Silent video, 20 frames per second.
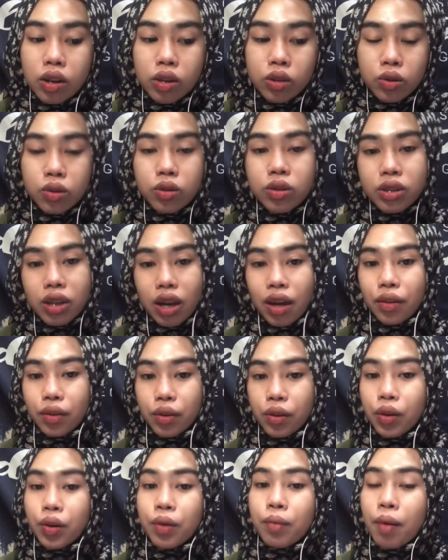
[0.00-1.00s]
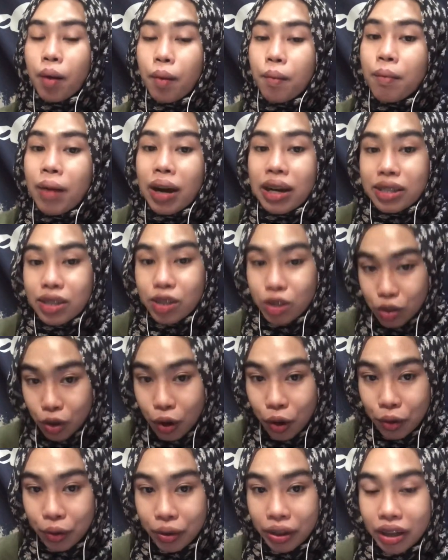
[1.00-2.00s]
to tell you about my
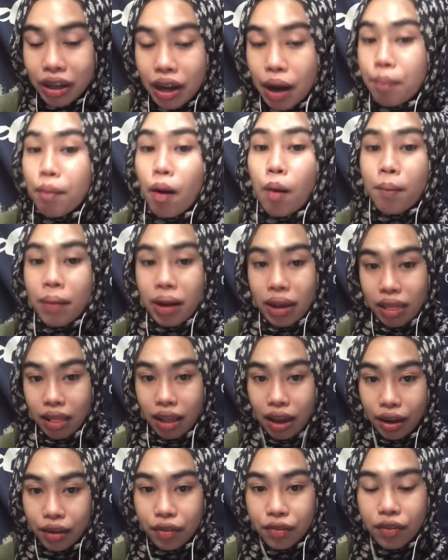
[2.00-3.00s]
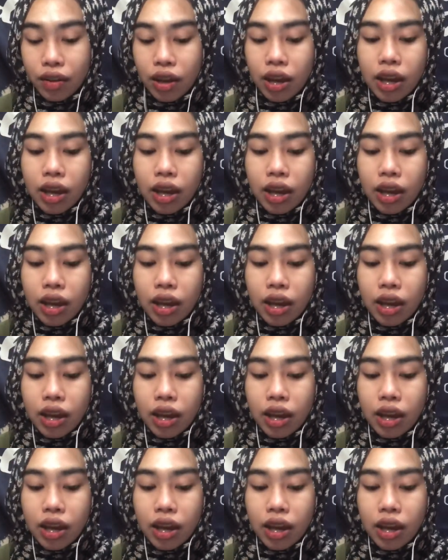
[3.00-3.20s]
story, about my life.